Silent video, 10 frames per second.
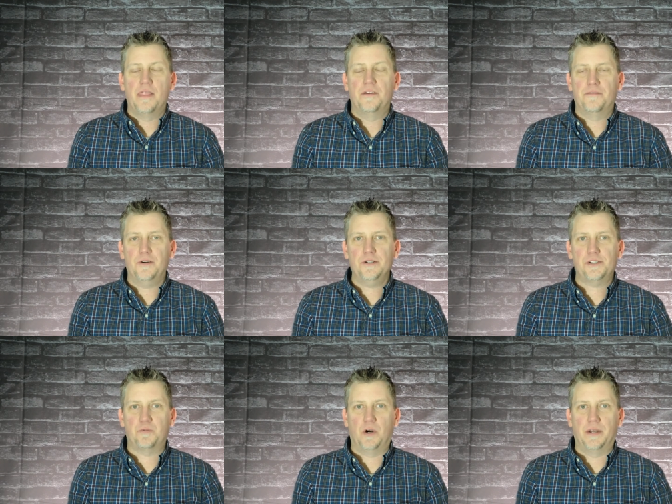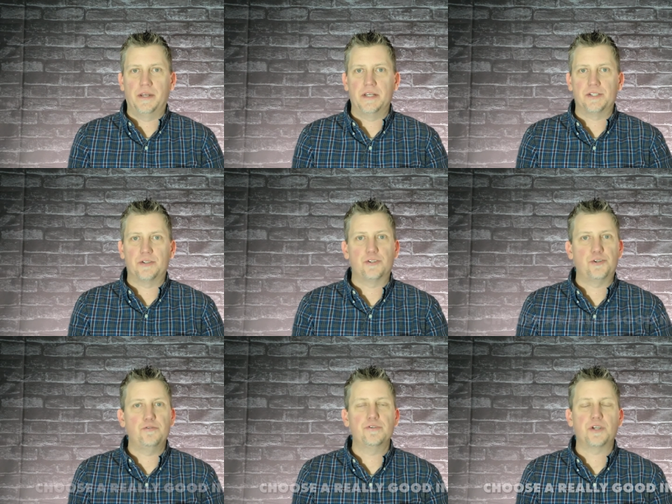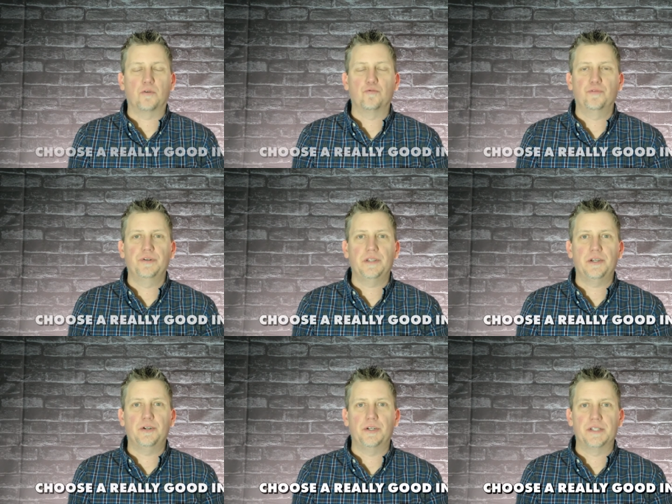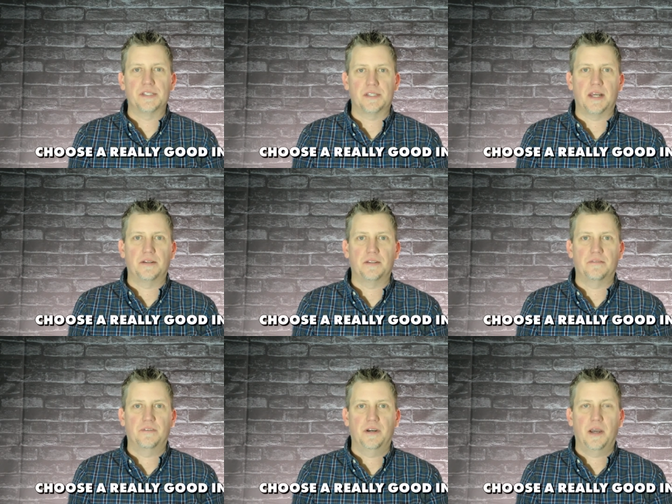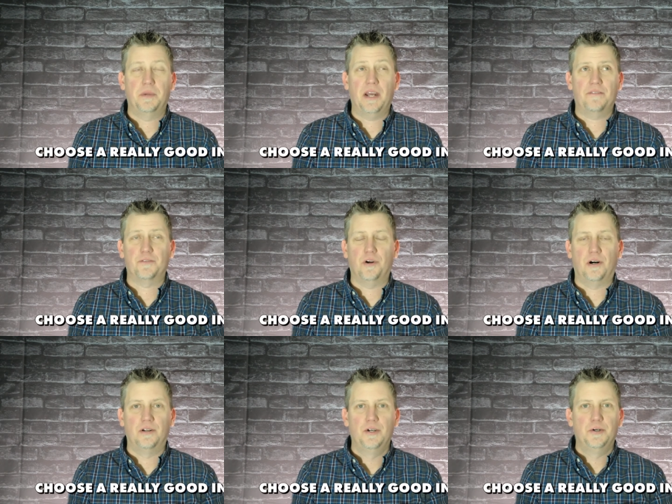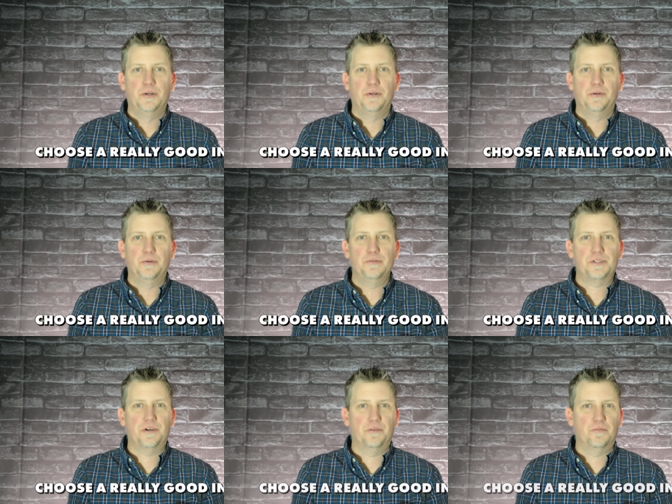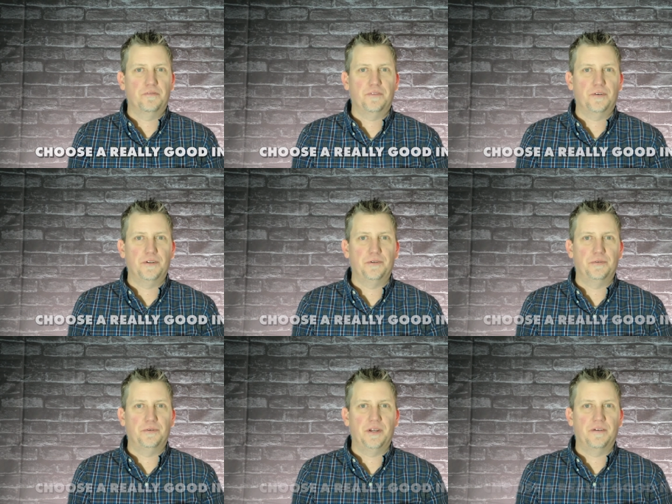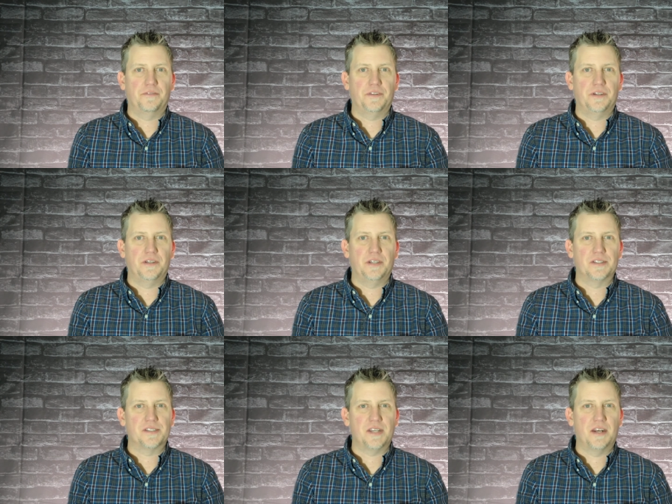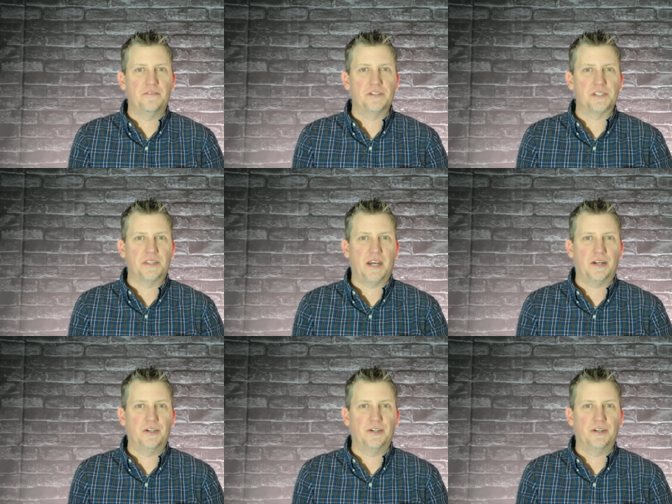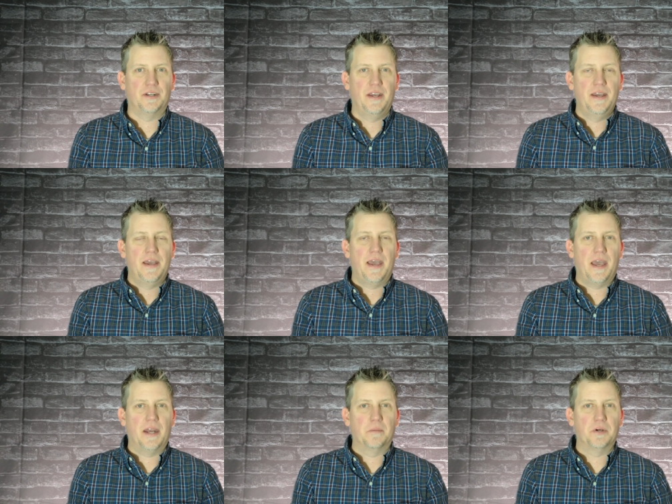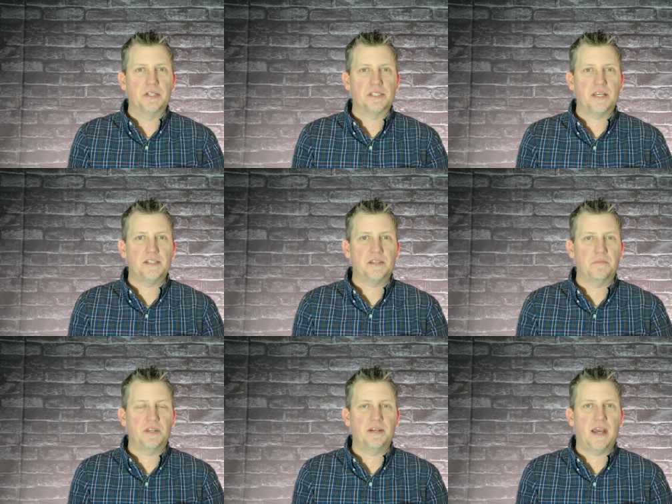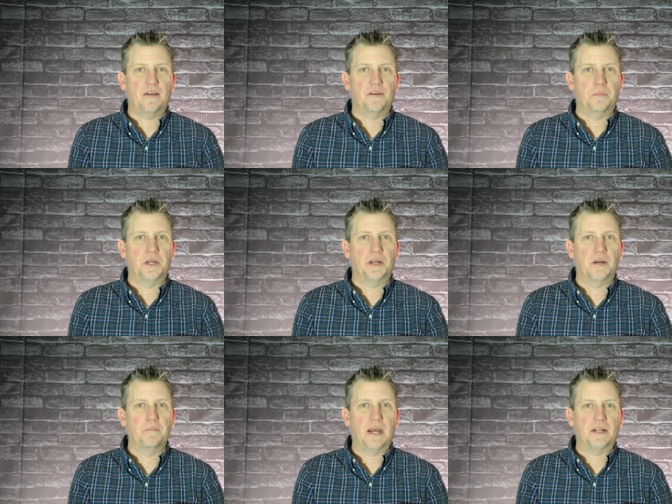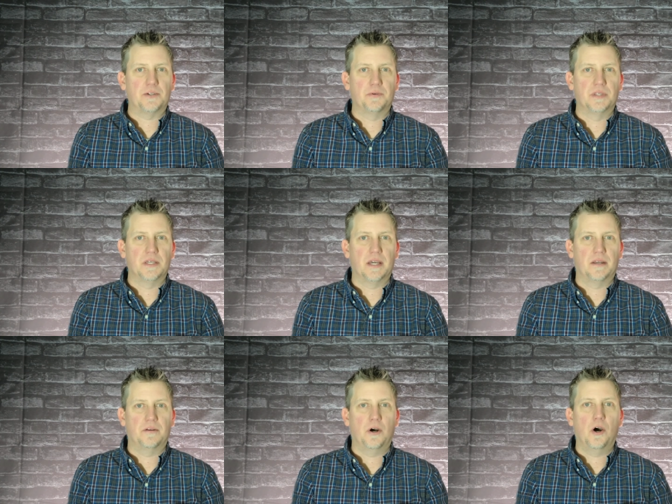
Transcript: The first one is to choose a really good incentive. I mean, after all, who's going to refer you if the incentive isn't that good? And I'm going to say something now that I'm going to come back to in the end.